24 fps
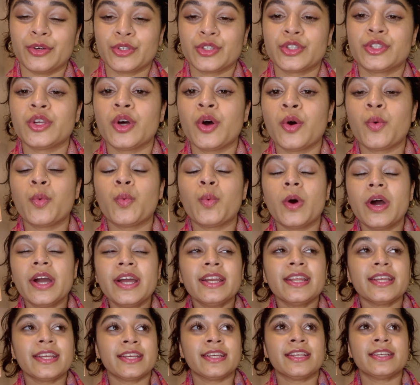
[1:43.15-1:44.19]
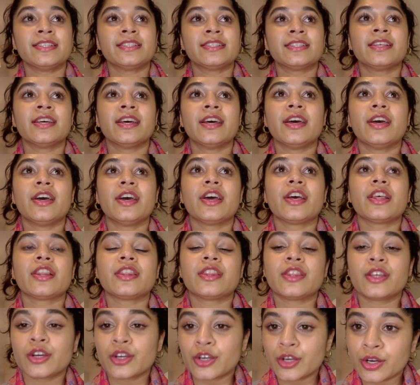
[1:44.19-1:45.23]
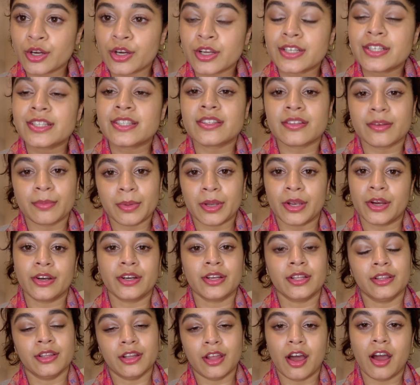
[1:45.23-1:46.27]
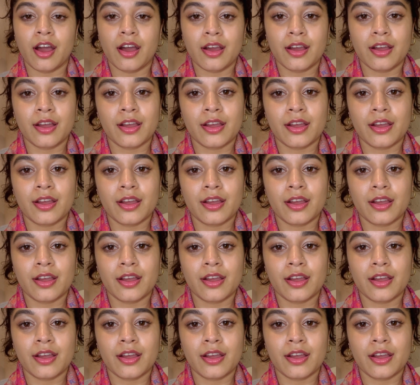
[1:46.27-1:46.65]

So what is the Good Samaritan Law?